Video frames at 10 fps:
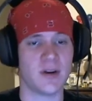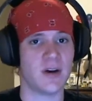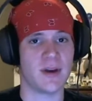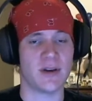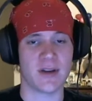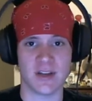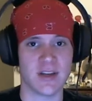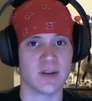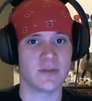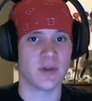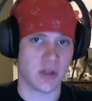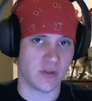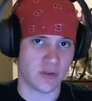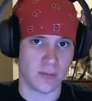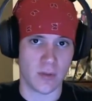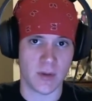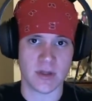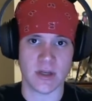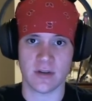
I'll get to the interview in just a moment.